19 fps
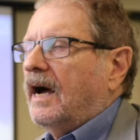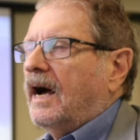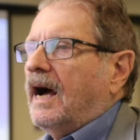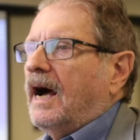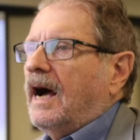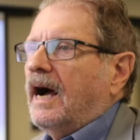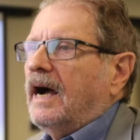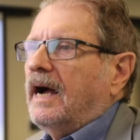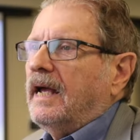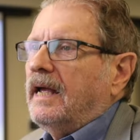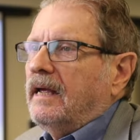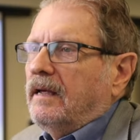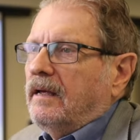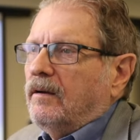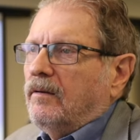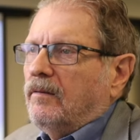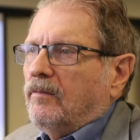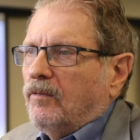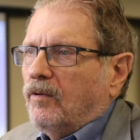I
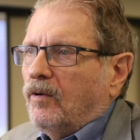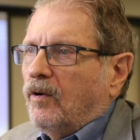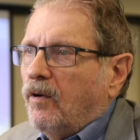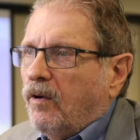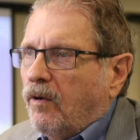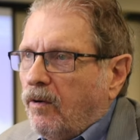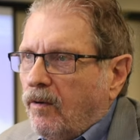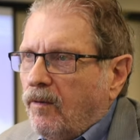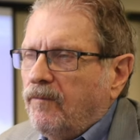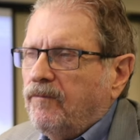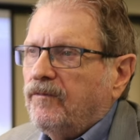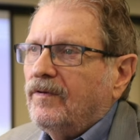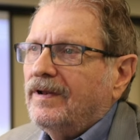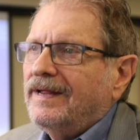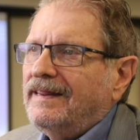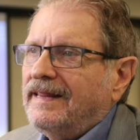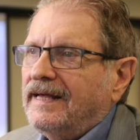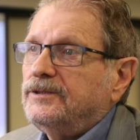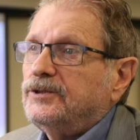will
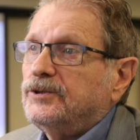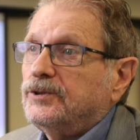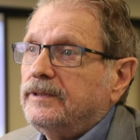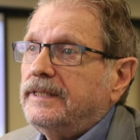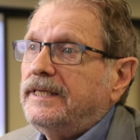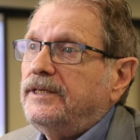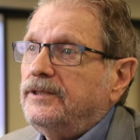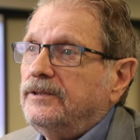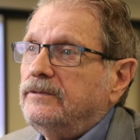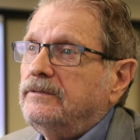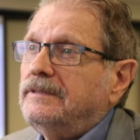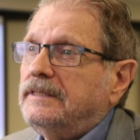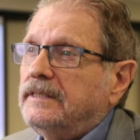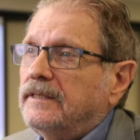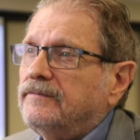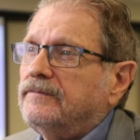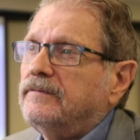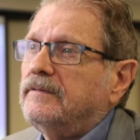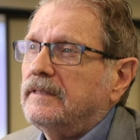hopefully then treat you
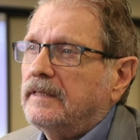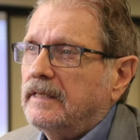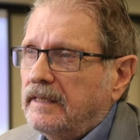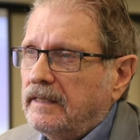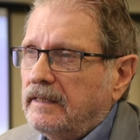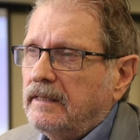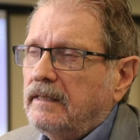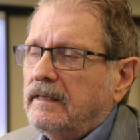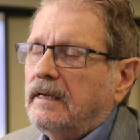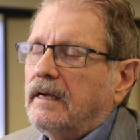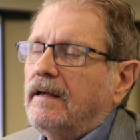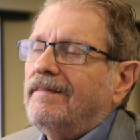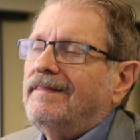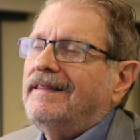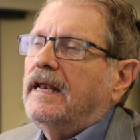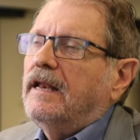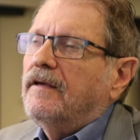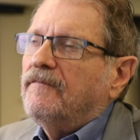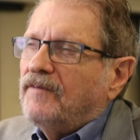differently
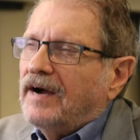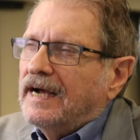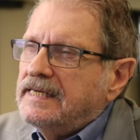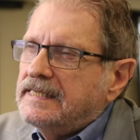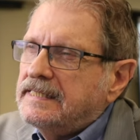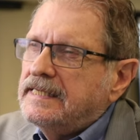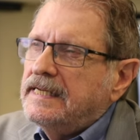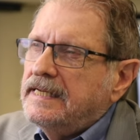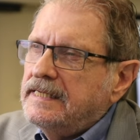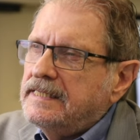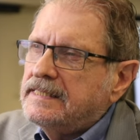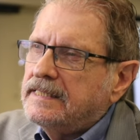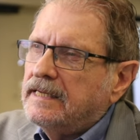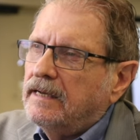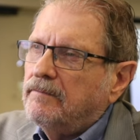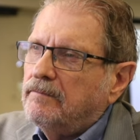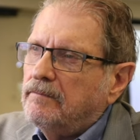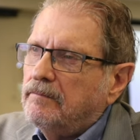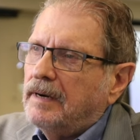than if I see
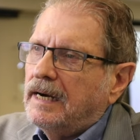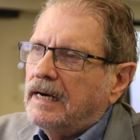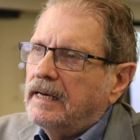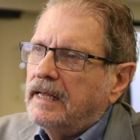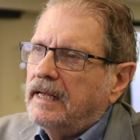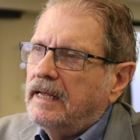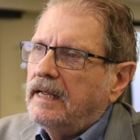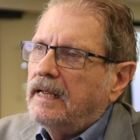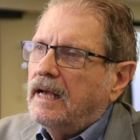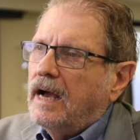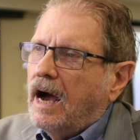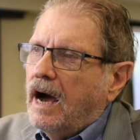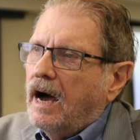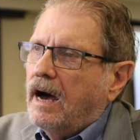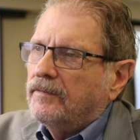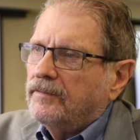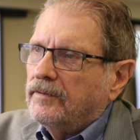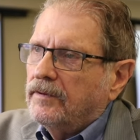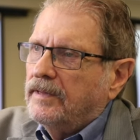somebody
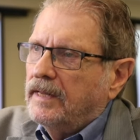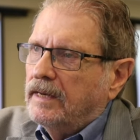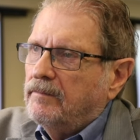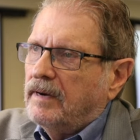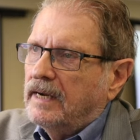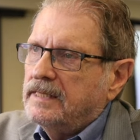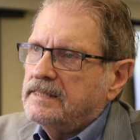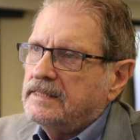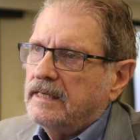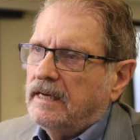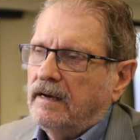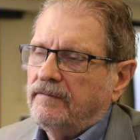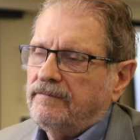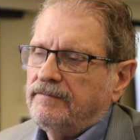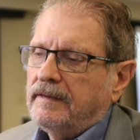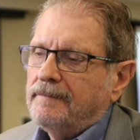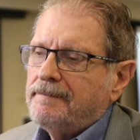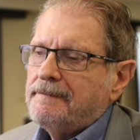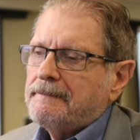other than
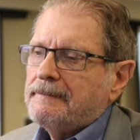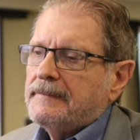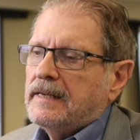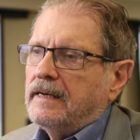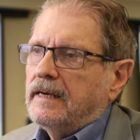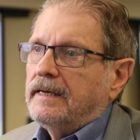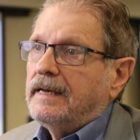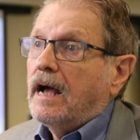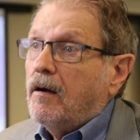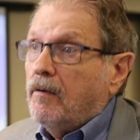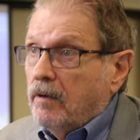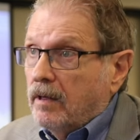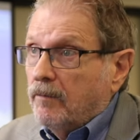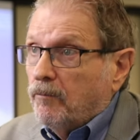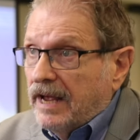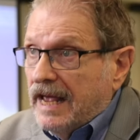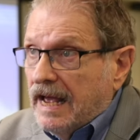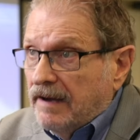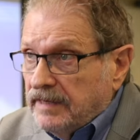myself. Now,
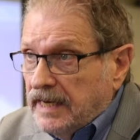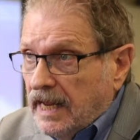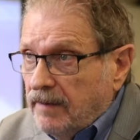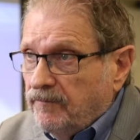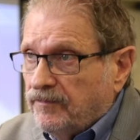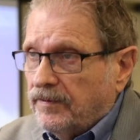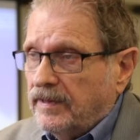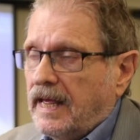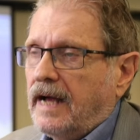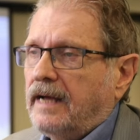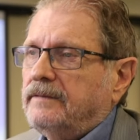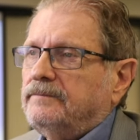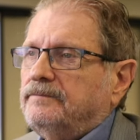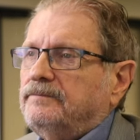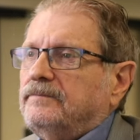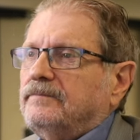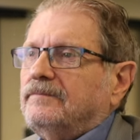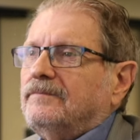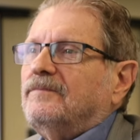we have a name for that.
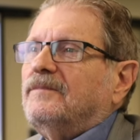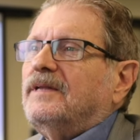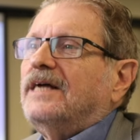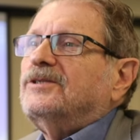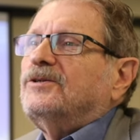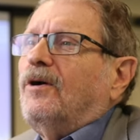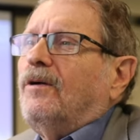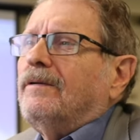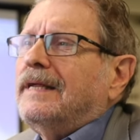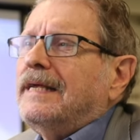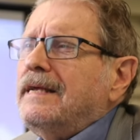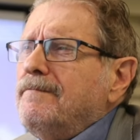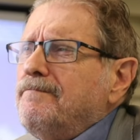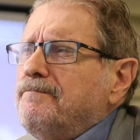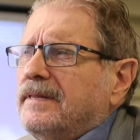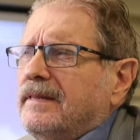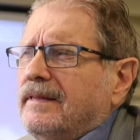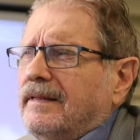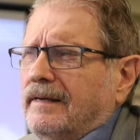That's called
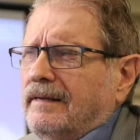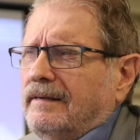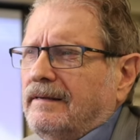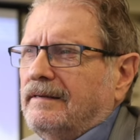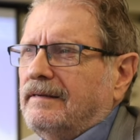empathy.